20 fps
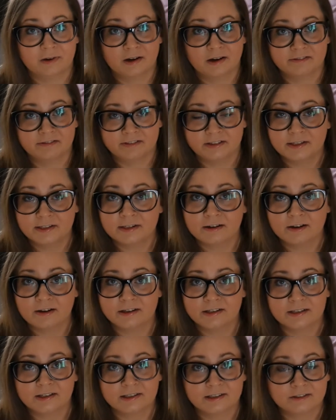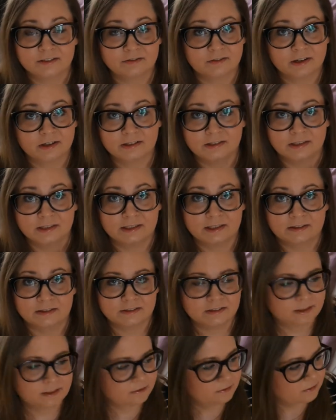I really like his writing in
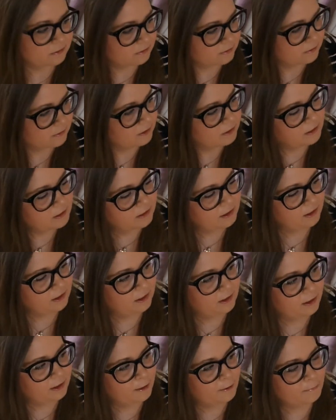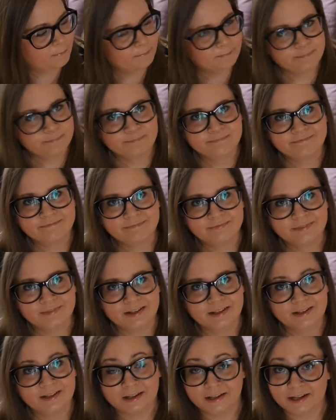general, um,
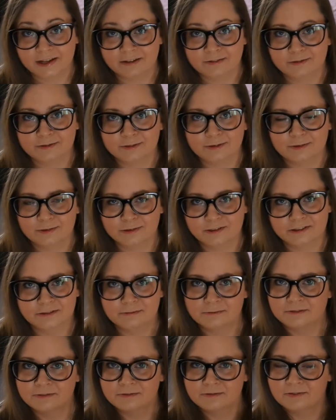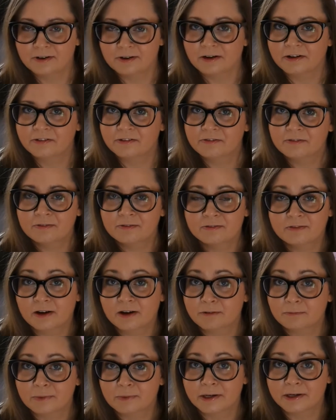and I have of course found
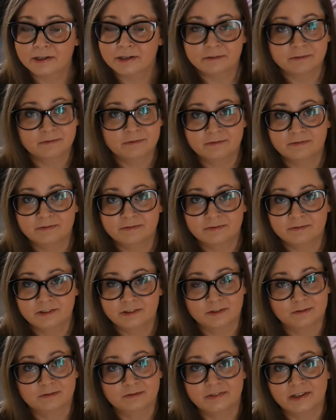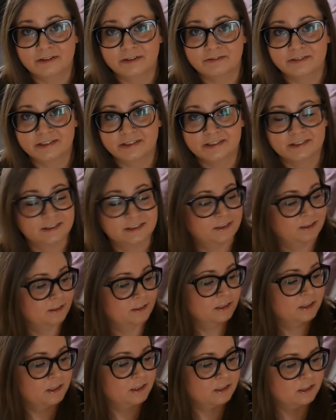found my some favorites.
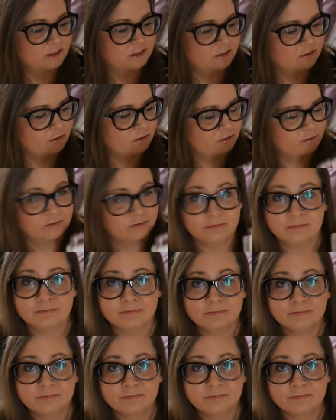So